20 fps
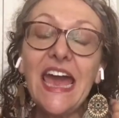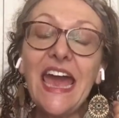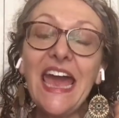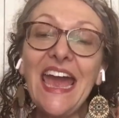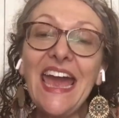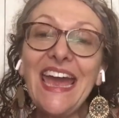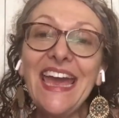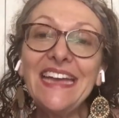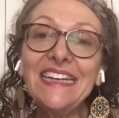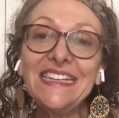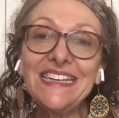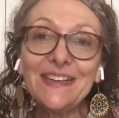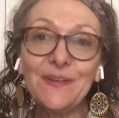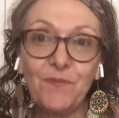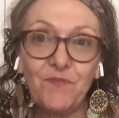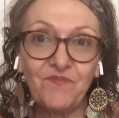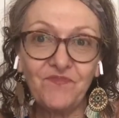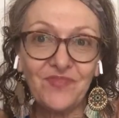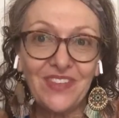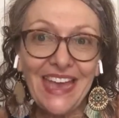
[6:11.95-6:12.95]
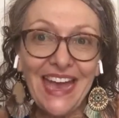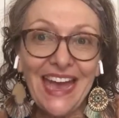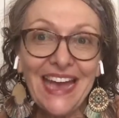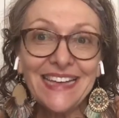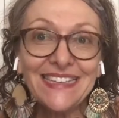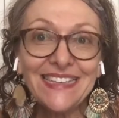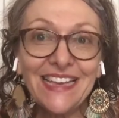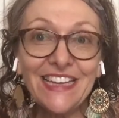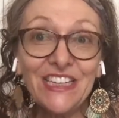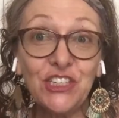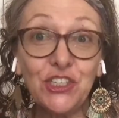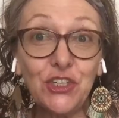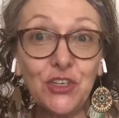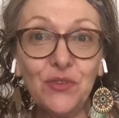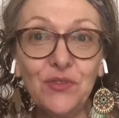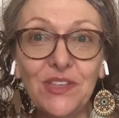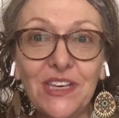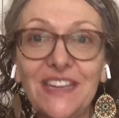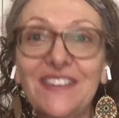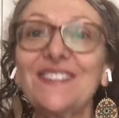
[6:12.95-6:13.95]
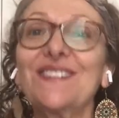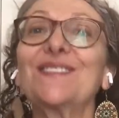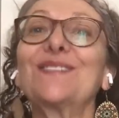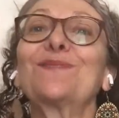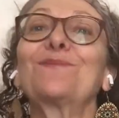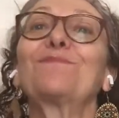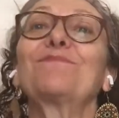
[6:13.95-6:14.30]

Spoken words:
And as I do this,